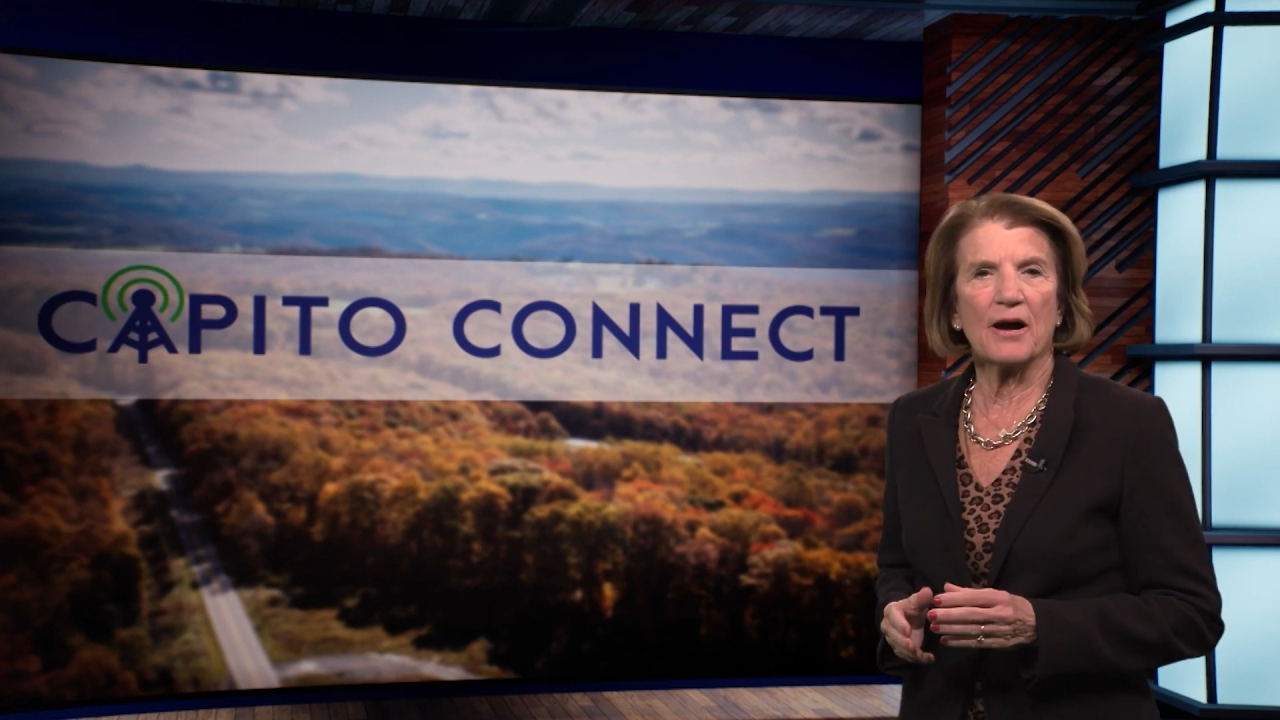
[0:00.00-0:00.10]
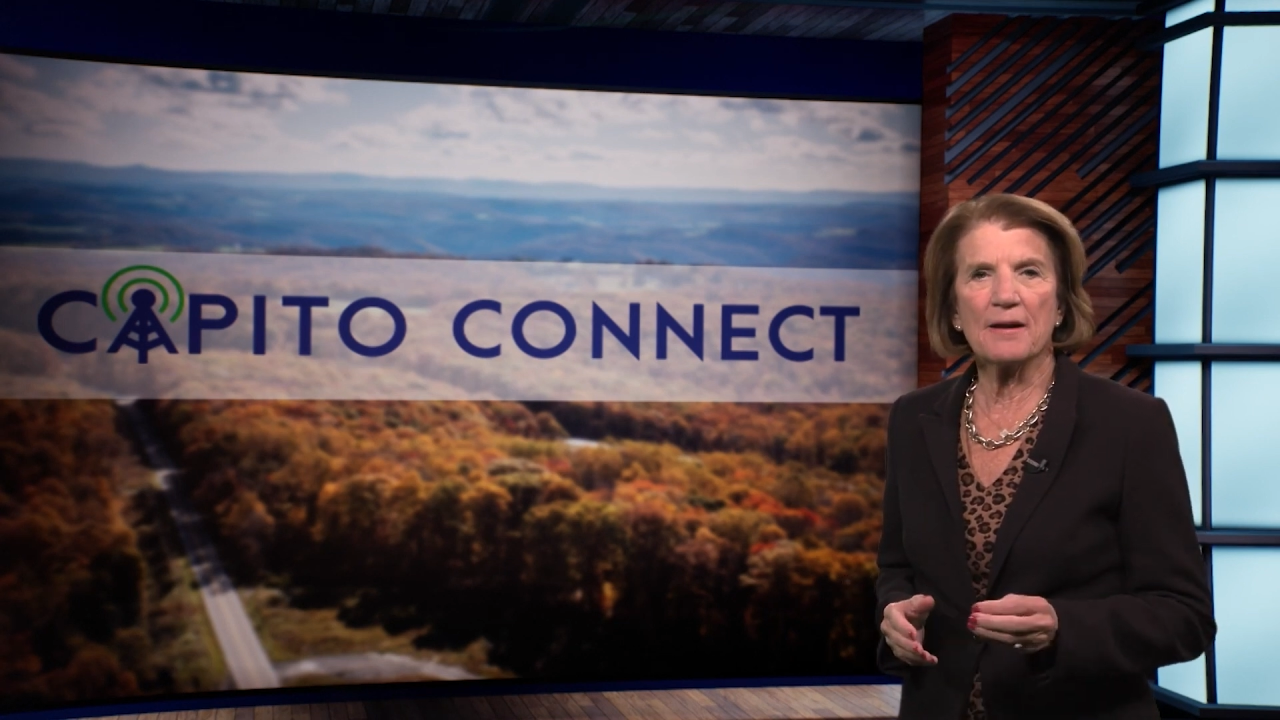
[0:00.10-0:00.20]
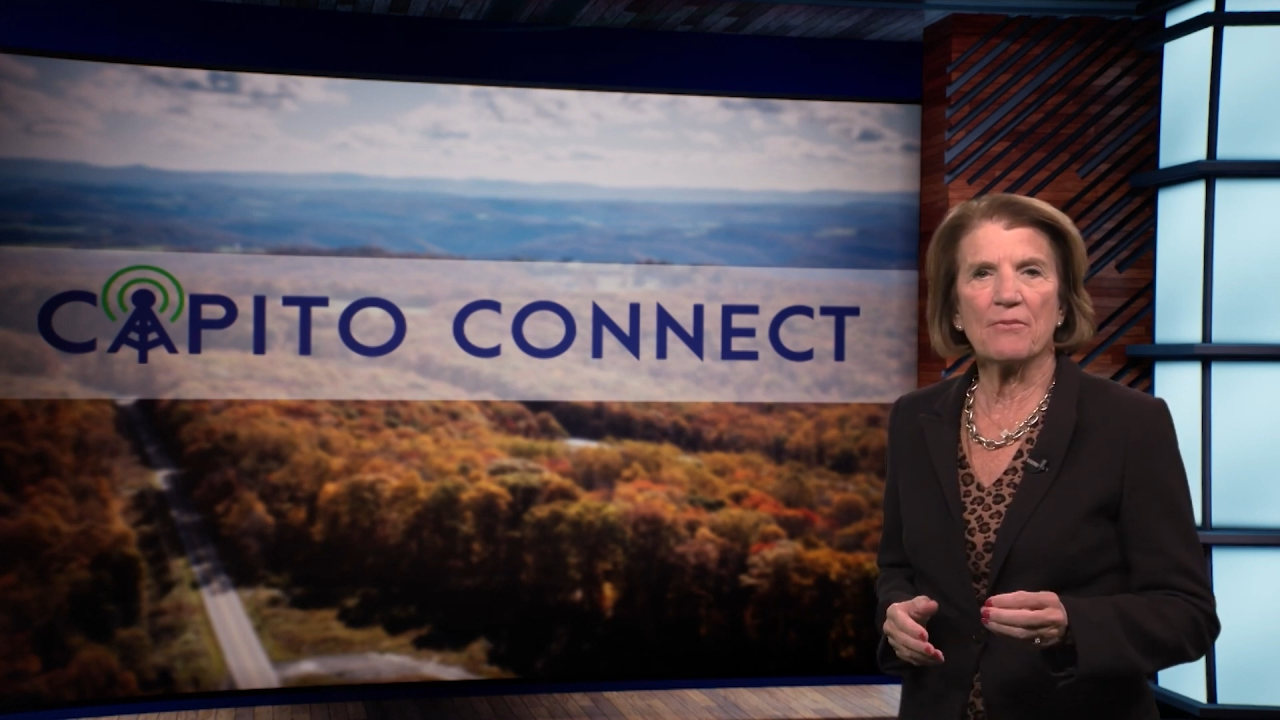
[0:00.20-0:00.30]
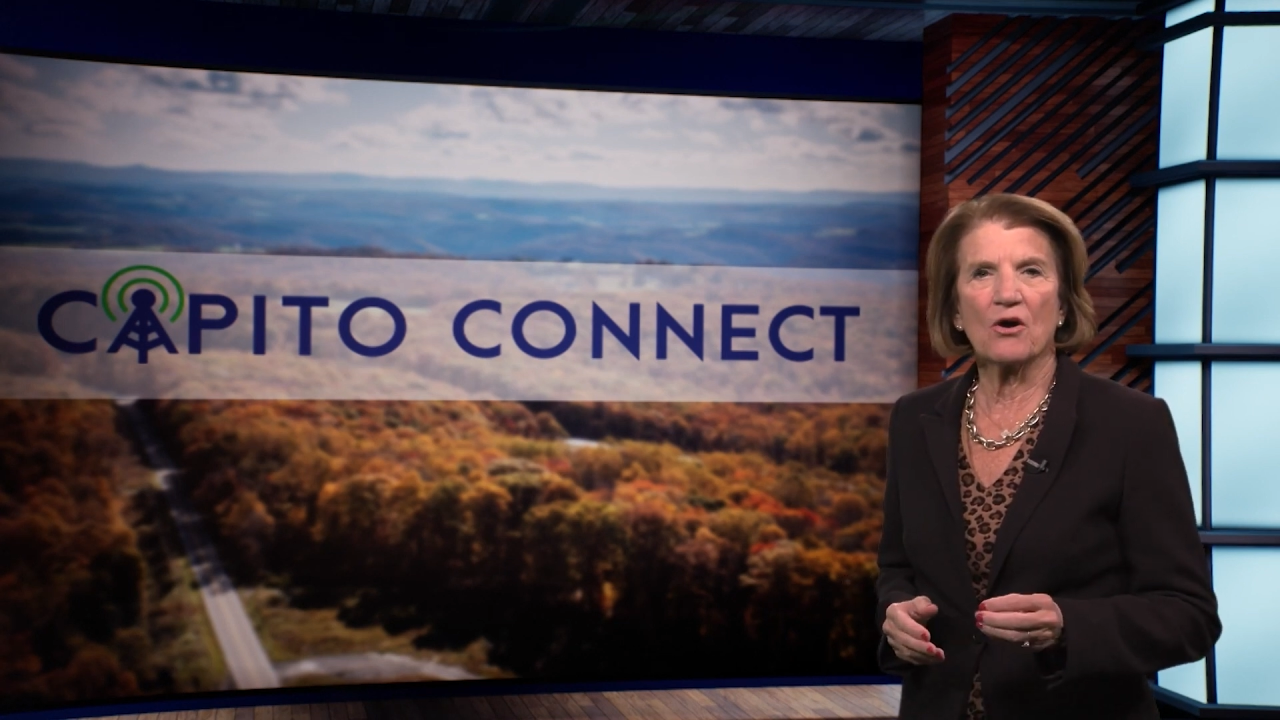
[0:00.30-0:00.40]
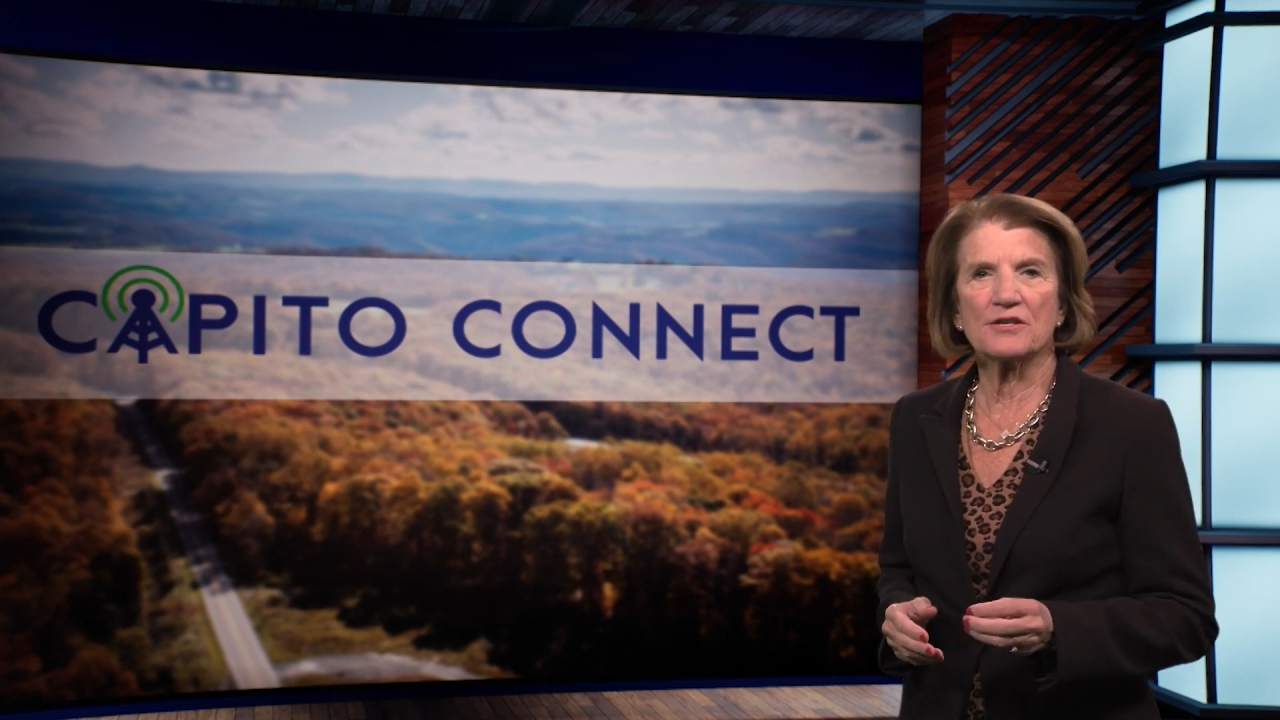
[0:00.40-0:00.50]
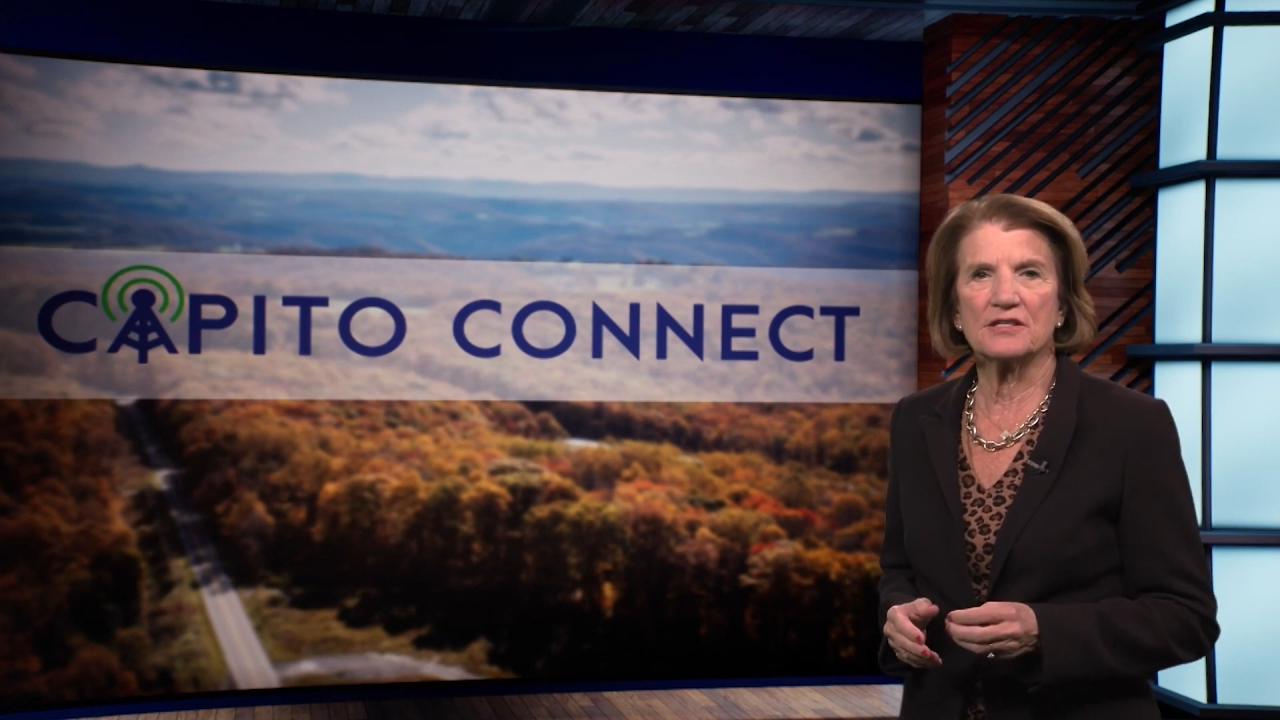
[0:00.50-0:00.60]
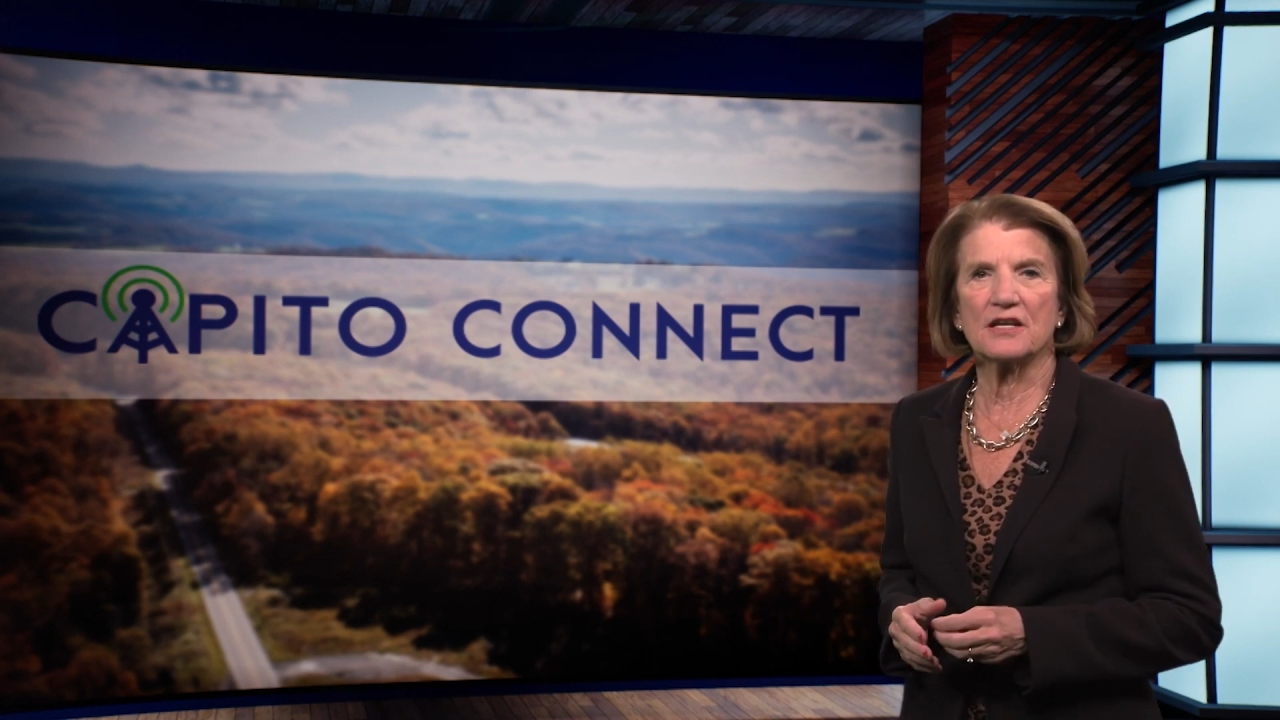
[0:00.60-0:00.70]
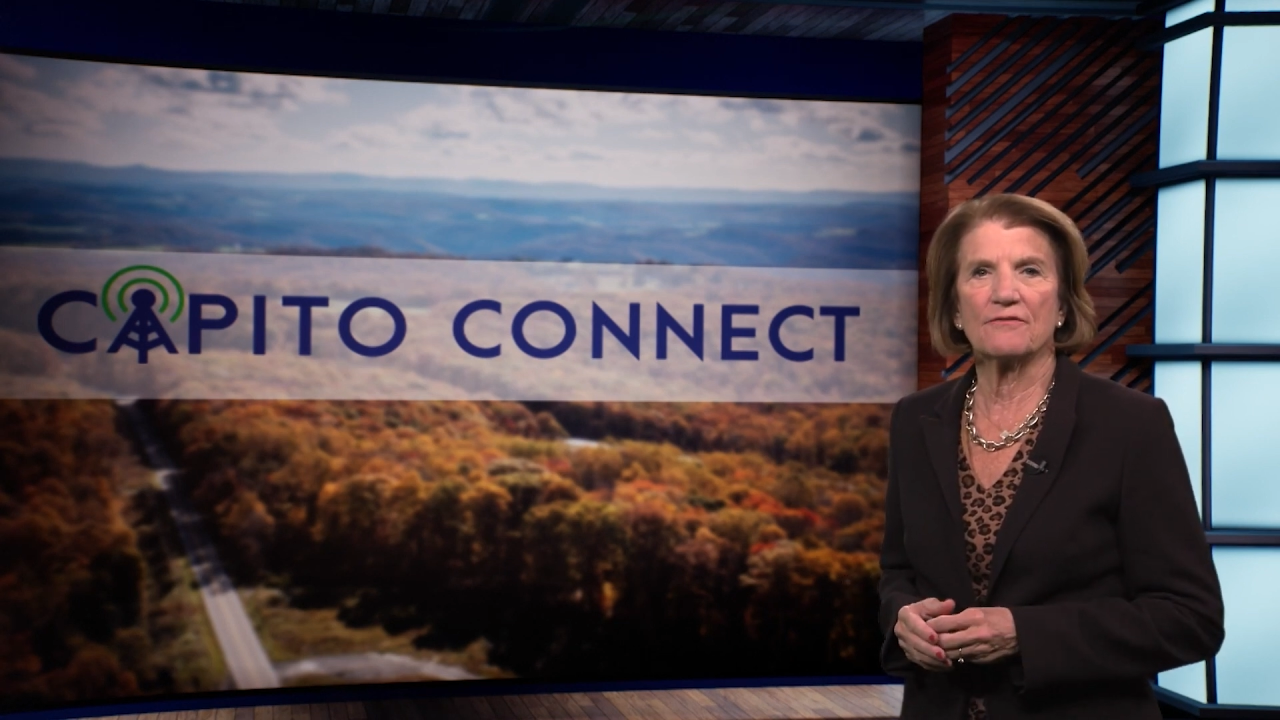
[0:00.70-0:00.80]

bipartisan